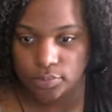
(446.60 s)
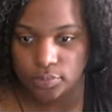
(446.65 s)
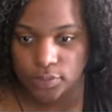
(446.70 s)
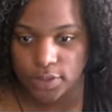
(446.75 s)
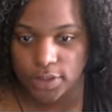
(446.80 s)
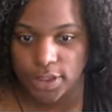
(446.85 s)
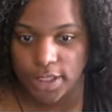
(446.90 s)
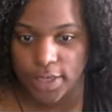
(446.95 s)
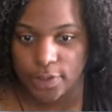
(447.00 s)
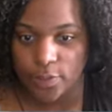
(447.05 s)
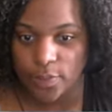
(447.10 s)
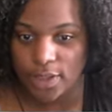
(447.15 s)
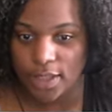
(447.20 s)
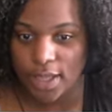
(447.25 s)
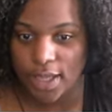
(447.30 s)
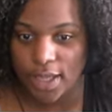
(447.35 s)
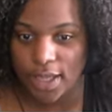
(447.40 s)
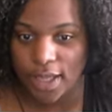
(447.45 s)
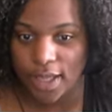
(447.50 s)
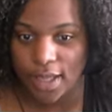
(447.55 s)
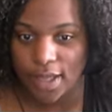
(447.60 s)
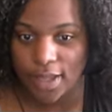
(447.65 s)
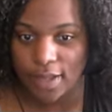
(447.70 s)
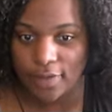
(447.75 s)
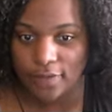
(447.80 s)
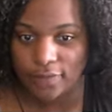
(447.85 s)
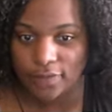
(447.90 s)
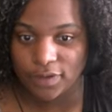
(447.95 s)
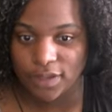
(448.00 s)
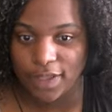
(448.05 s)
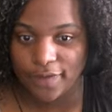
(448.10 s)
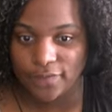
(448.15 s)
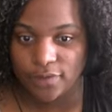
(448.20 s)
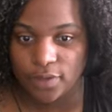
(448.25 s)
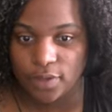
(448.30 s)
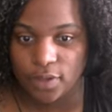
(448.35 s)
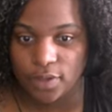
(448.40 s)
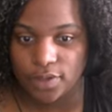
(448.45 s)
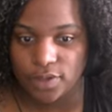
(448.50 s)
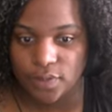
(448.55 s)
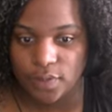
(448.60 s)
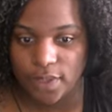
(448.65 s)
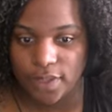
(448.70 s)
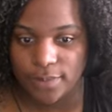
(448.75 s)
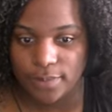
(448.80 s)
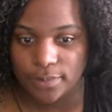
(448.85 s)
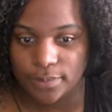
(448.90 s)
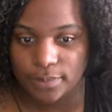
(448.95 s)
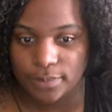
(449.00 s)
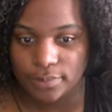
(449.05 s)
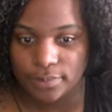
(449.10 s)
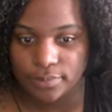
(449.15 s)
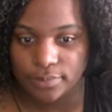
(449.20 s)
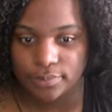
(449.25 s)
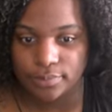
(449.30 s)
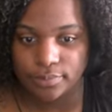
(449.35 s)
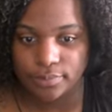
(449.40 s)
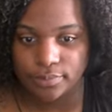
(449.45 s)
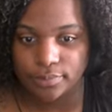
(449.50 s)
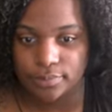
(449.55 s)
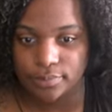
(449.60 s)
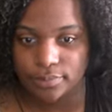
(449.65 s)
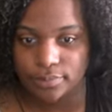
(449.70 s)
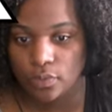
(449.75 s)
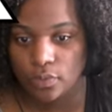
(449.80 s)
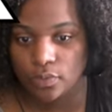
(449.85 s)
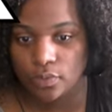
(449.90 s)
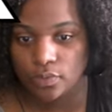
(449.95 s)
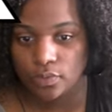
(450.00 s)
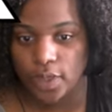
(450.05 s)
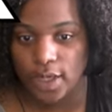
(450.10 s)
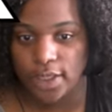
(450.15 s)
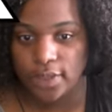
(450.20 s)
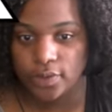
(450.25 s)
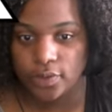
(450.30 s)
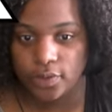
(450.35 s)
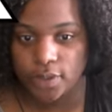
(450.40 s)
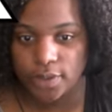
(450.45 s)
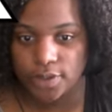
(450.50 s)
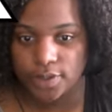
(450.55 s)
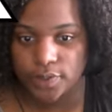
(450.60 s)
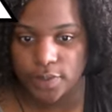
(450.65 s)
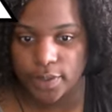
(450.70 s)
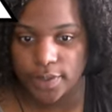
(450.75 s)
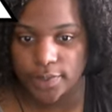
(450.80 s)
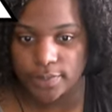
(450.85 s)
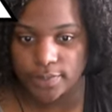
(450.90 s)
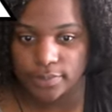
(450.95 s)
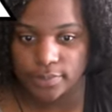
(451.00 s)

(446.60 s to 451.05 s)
And now we have left paw swipe, right paw swipe,